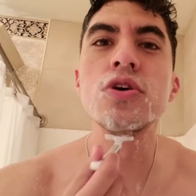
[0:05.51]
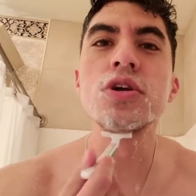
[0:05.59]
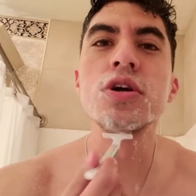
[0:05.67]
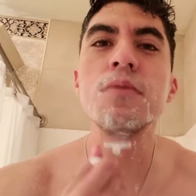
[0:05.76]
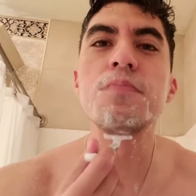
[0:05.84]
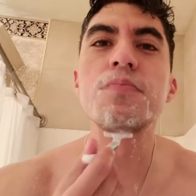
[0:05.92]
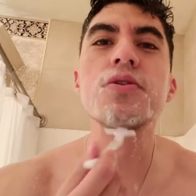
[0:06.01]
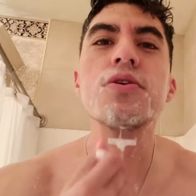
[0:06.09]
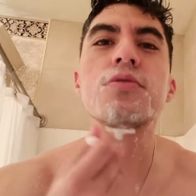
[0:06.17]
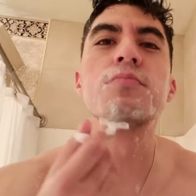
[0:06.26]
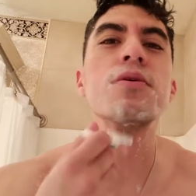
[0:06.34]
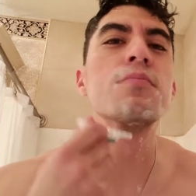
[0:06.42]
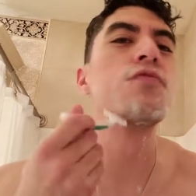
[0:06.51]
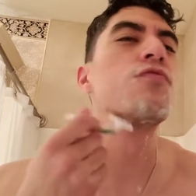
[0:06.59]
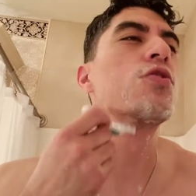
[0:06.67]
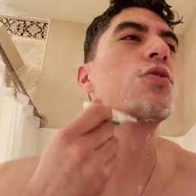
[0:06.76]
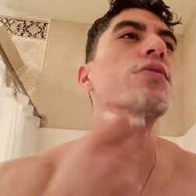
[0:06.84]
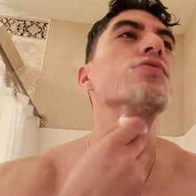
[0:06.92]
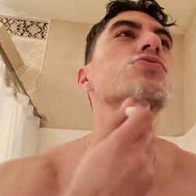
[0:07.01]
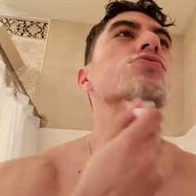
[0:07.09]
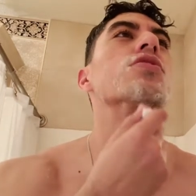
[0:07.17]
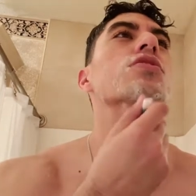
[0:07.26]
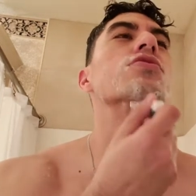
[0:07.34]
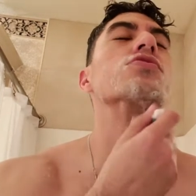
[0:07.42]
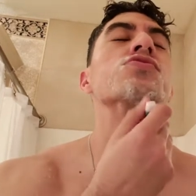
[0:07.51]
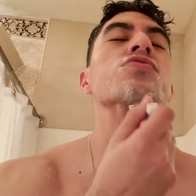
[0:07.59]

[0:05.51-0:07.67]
clean up a little bit before we start this